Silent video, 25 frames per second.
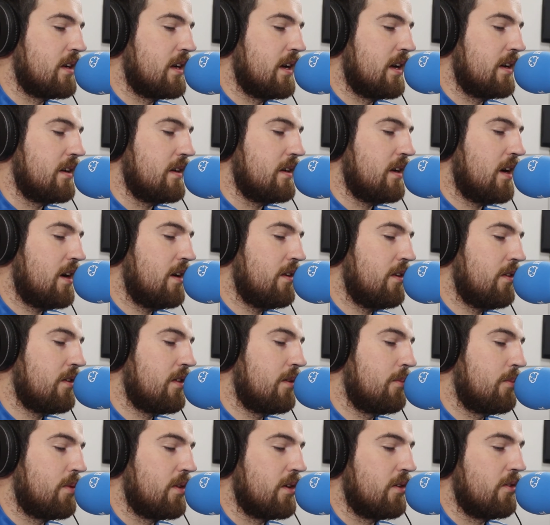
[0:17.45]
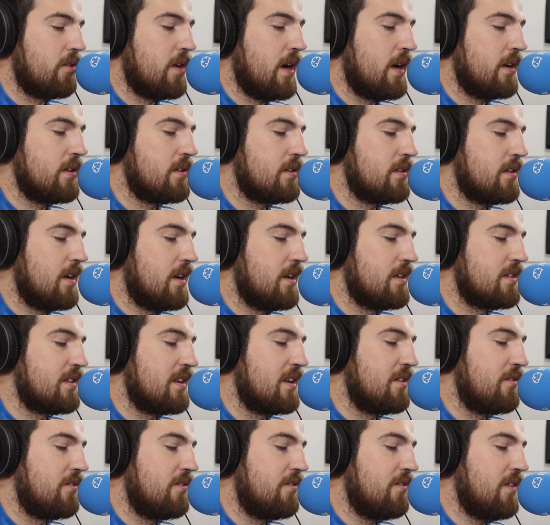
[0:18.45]
can Connacht progress as
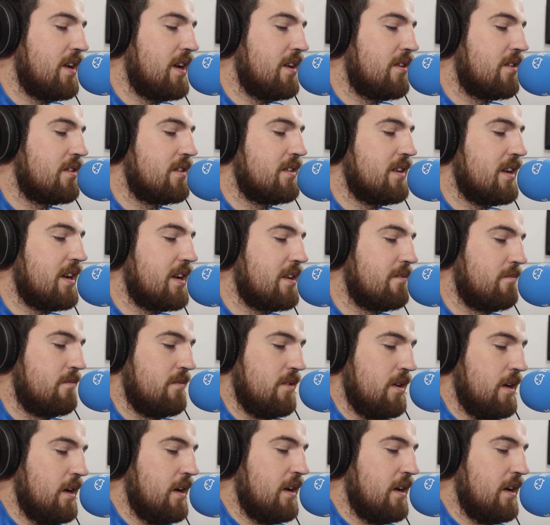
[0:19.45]
a feeder team?